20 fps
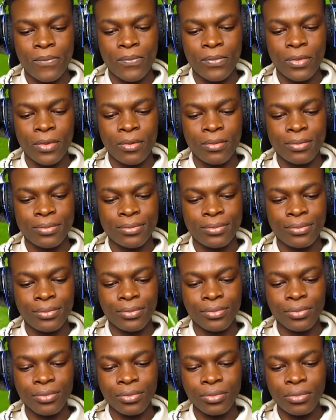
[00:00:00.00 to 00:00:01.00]

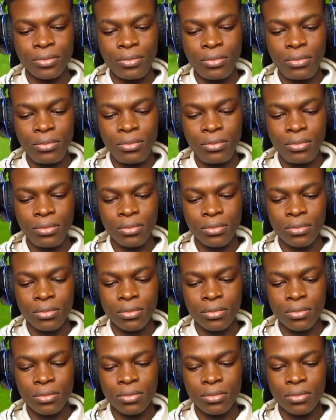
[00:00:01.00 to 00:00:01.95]
(silence)